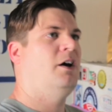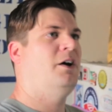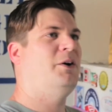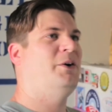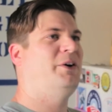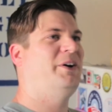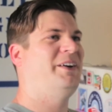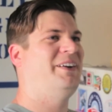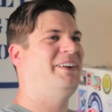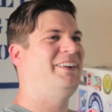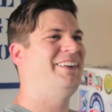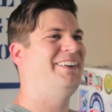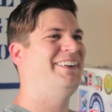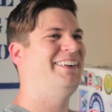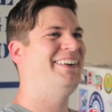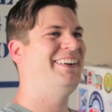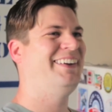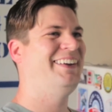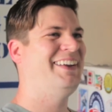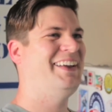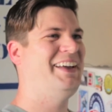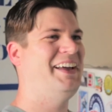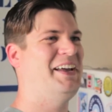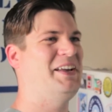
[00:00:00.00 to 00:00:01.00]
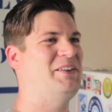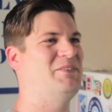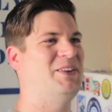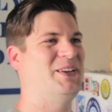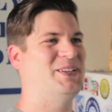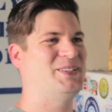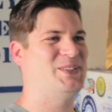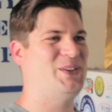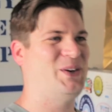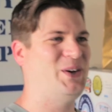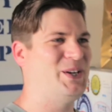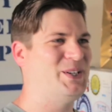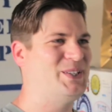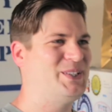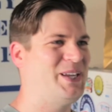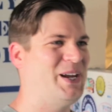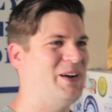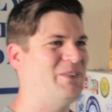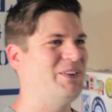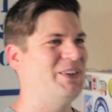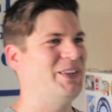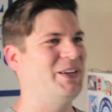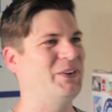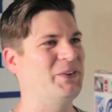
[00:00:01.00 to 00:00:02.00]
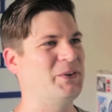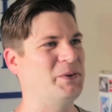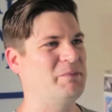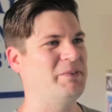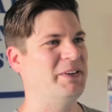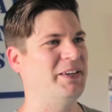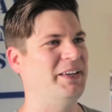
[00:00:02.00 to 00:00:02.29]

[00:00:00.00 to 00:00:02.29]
Oh, hey man, sorry you scared me there a little